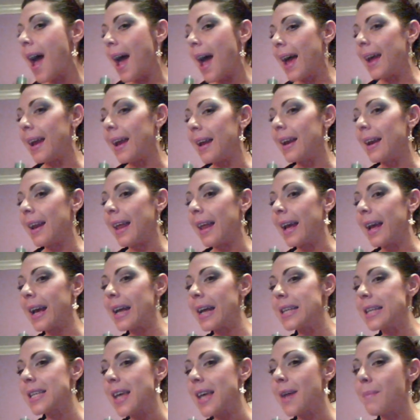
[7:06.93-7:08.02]
And like
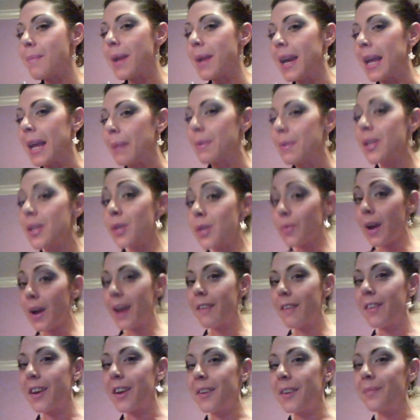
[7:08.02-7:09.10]
I said, my name is
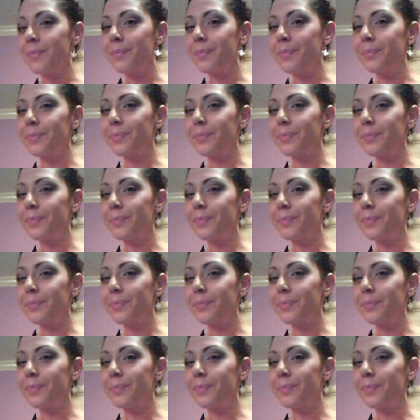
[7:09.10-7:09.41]
Raven.